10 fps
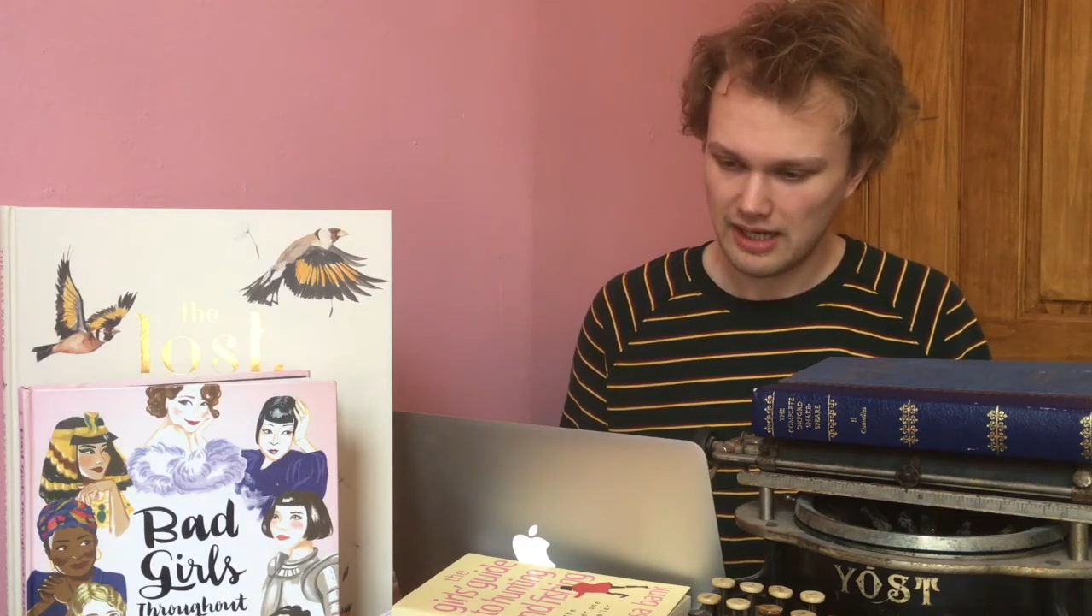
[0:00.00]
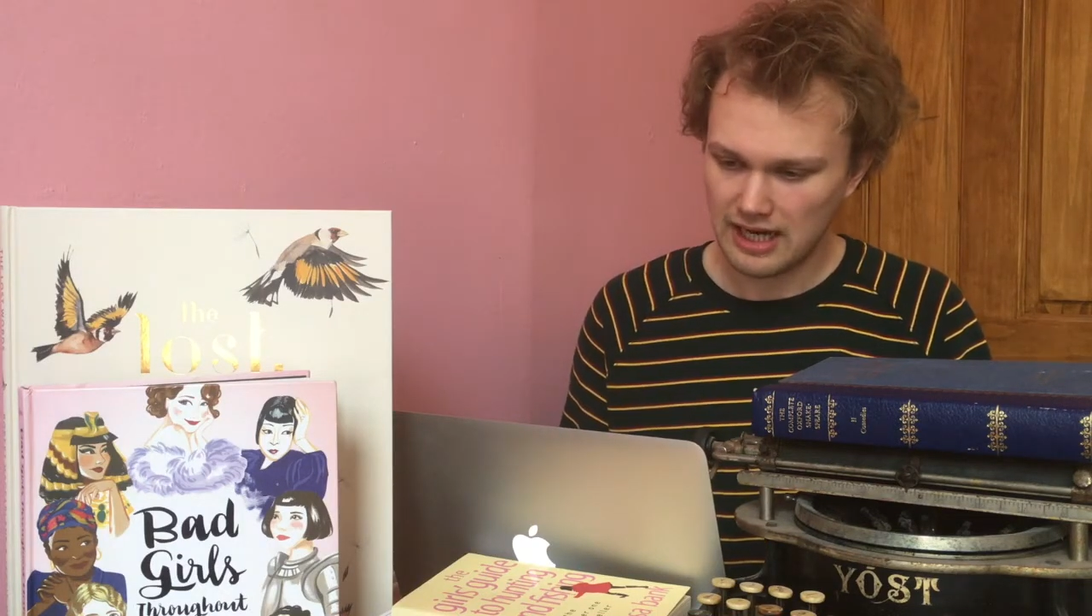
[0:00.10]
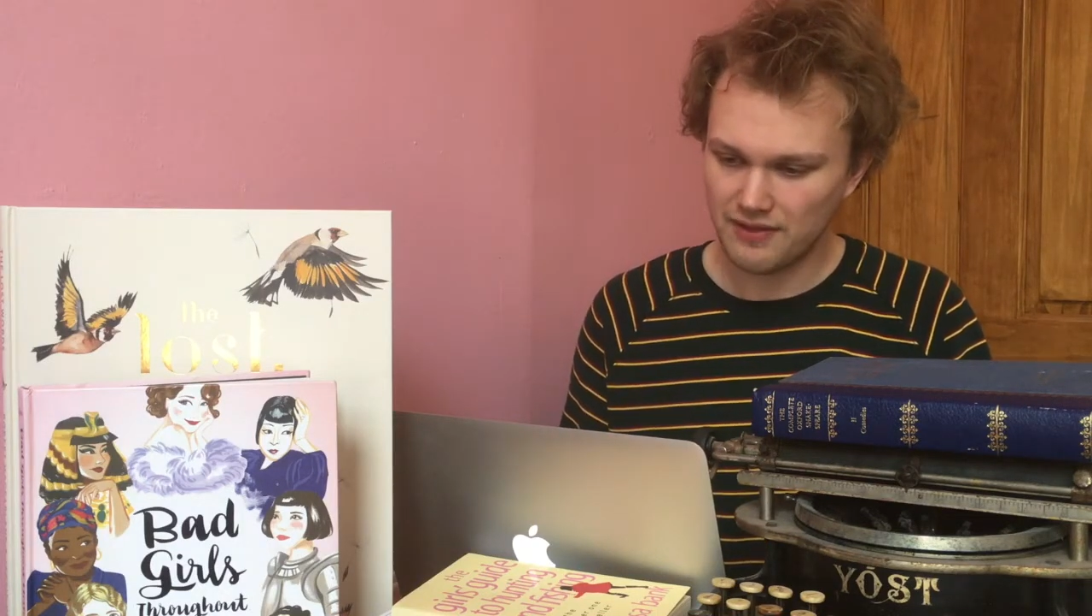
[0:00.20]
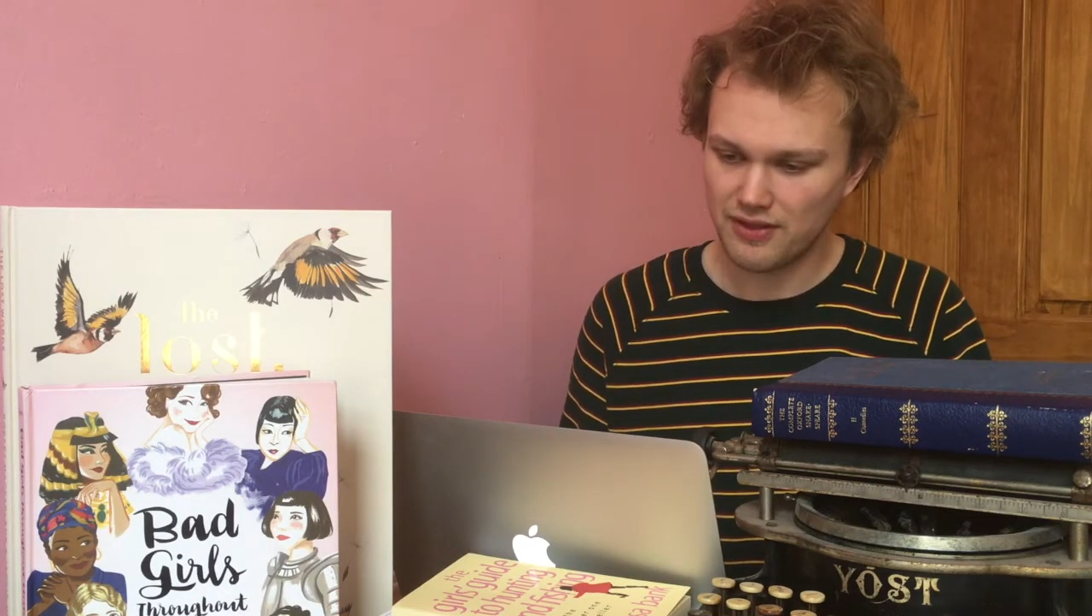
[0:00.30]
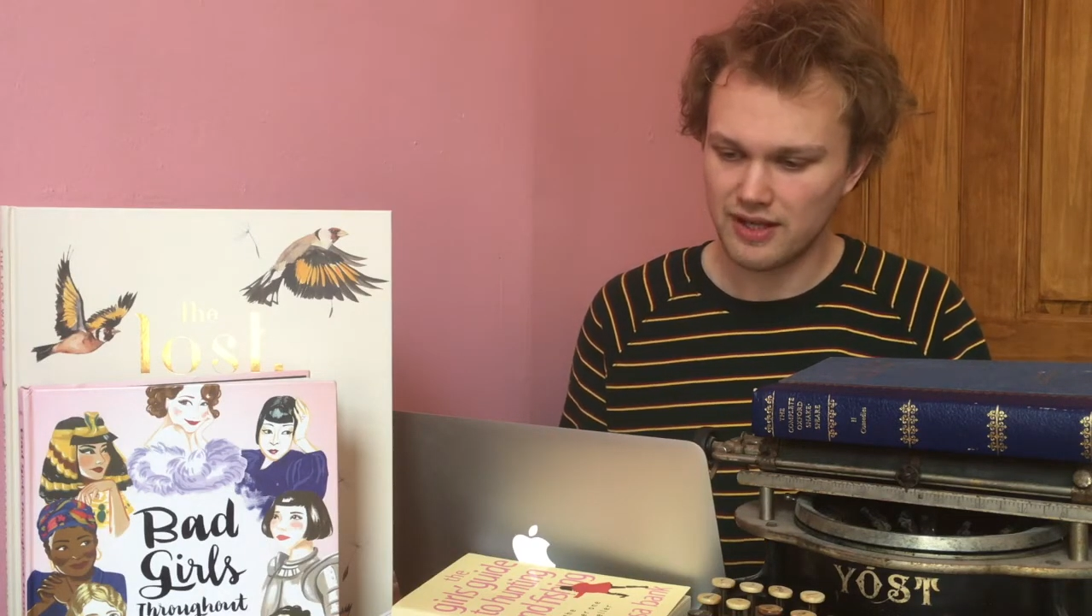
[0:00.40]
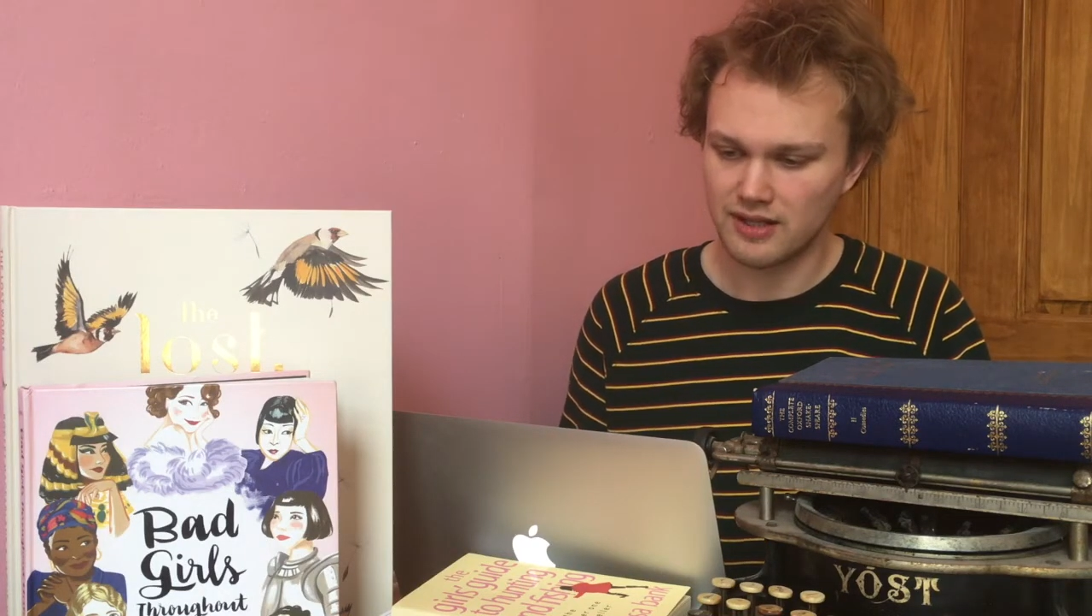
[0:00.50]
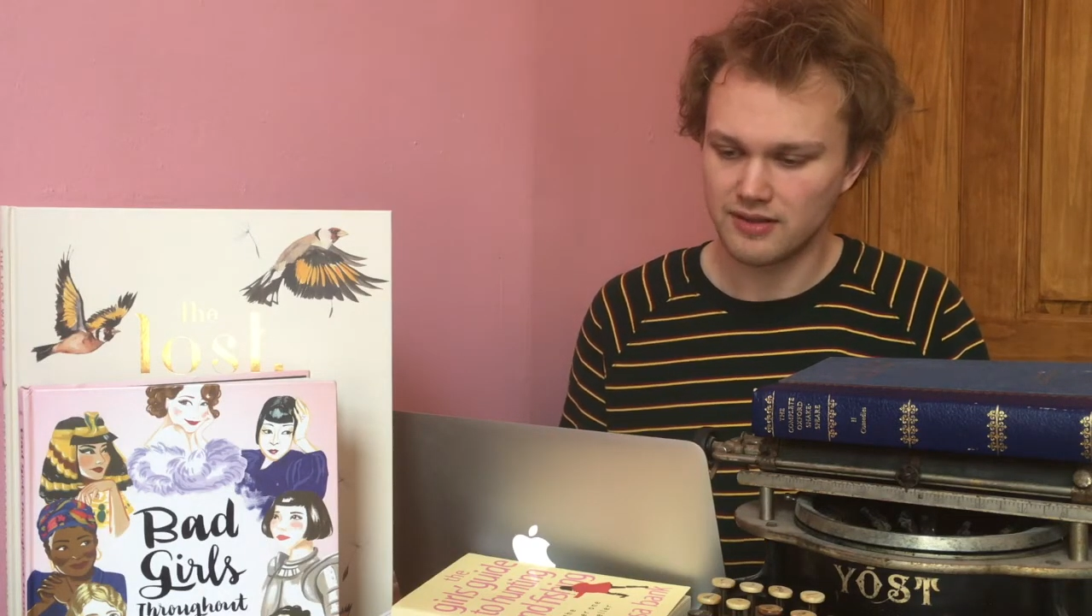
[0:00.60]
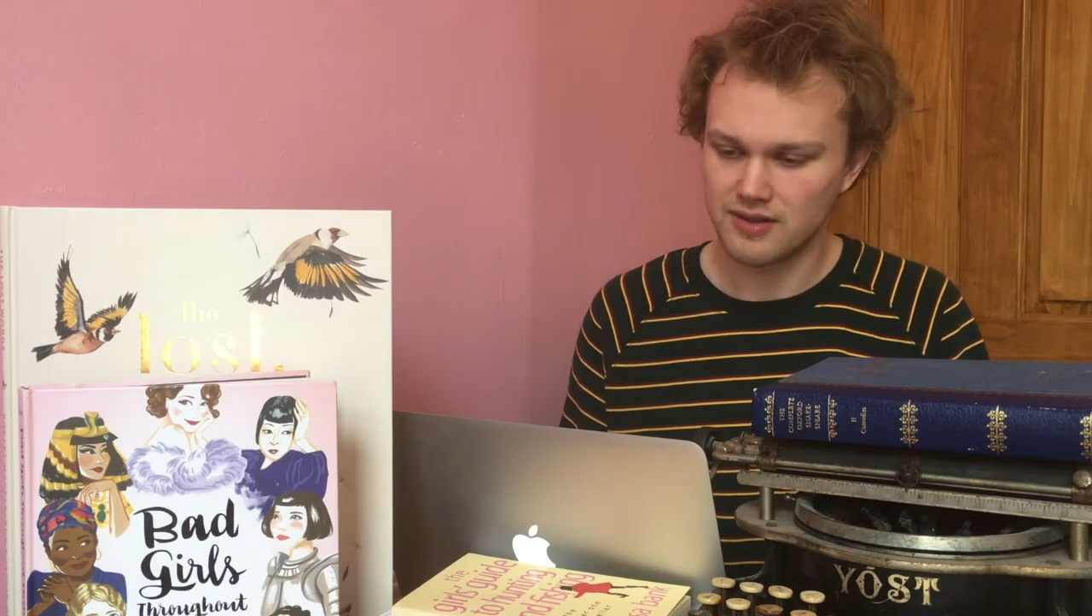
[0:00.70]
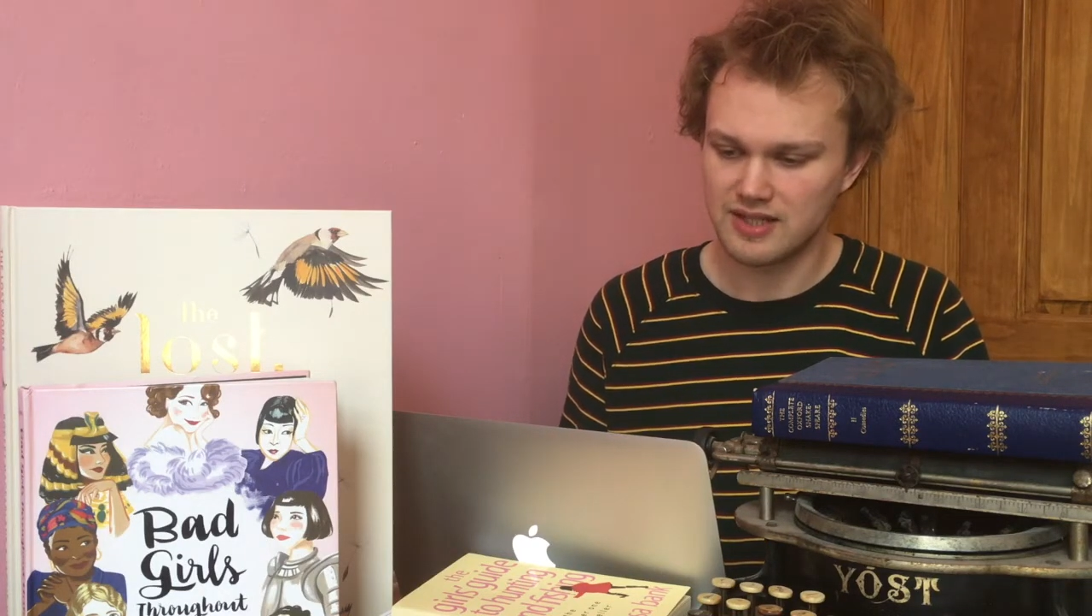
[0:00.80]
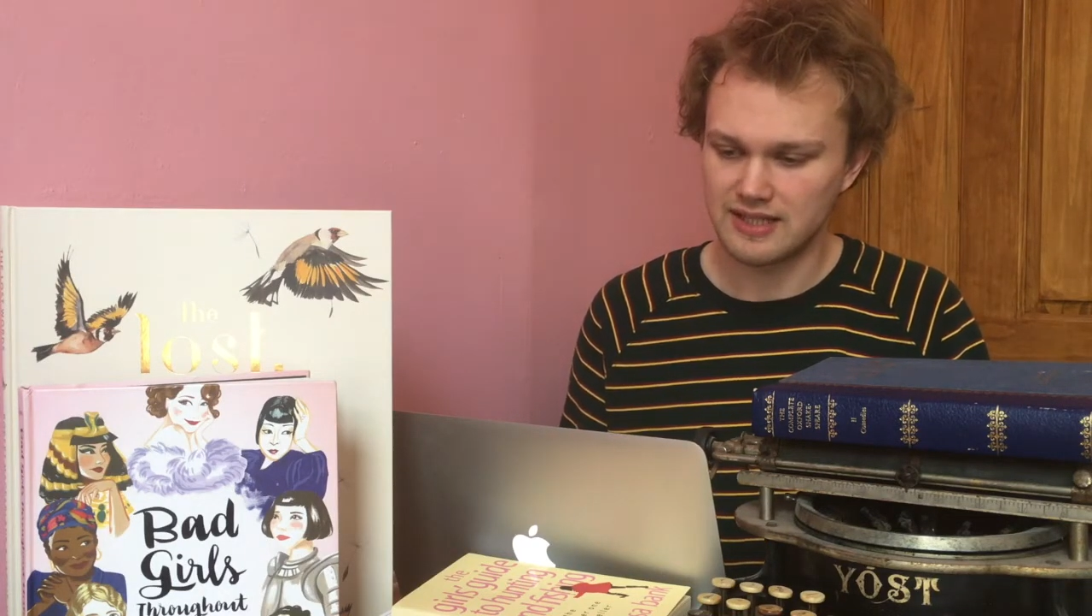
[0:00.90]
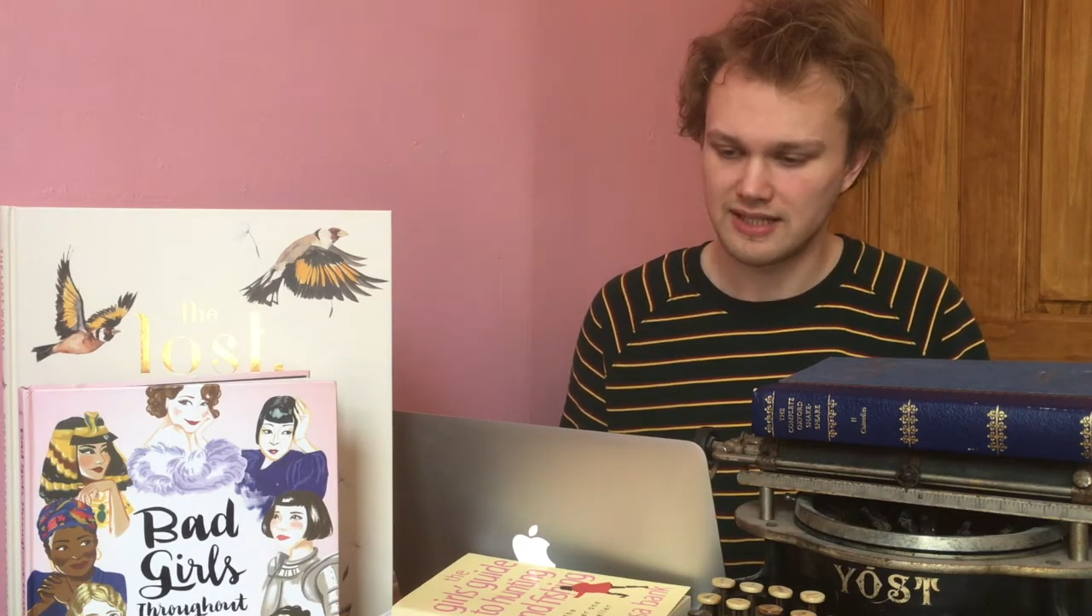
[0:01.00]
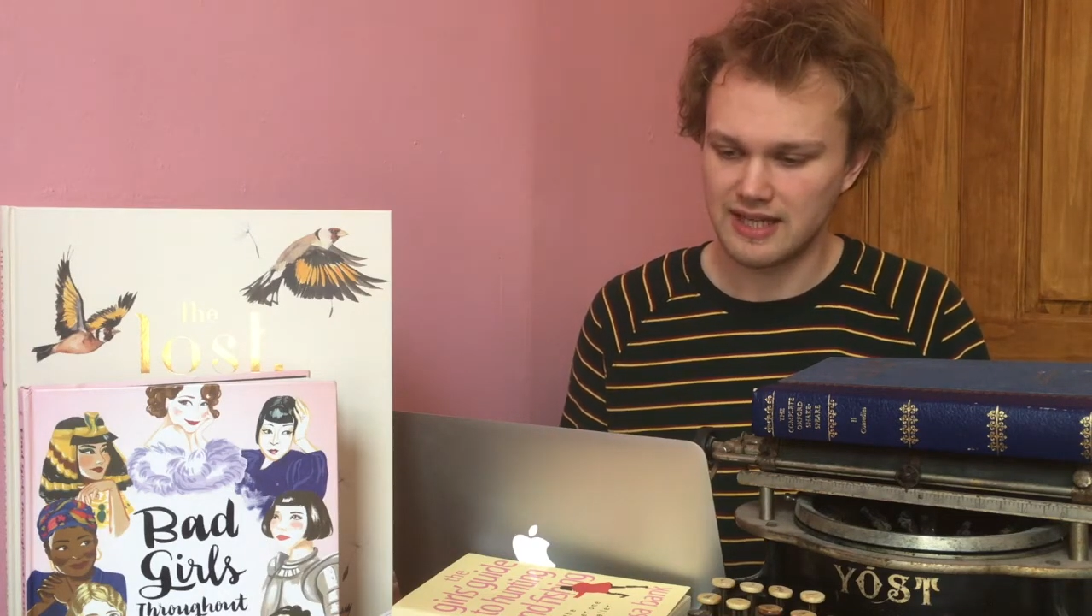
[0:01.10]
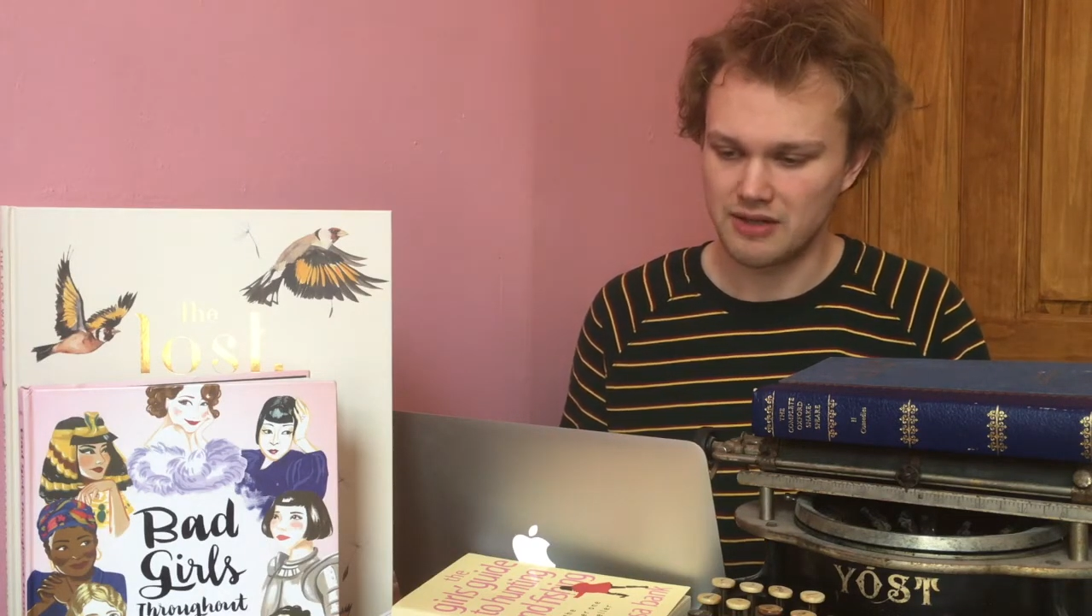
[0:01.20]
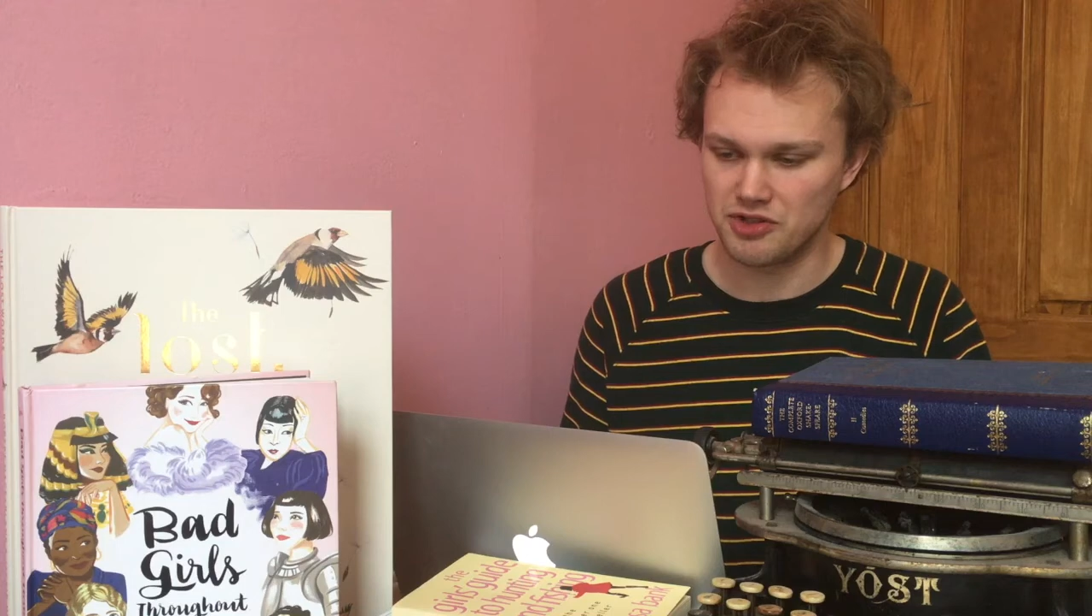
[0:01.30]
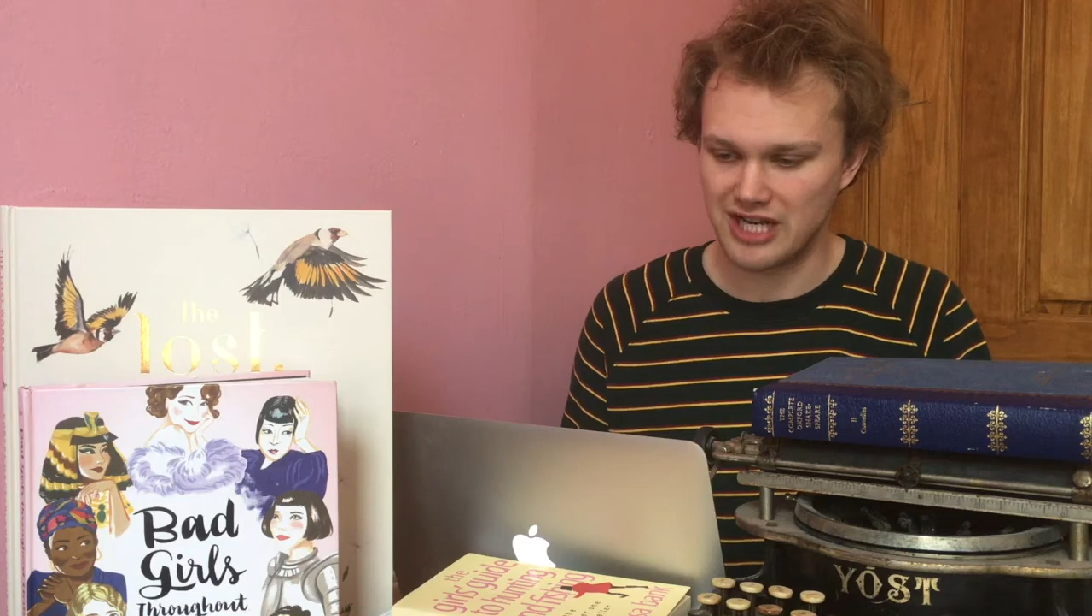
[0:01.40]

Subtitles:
Anthea set it down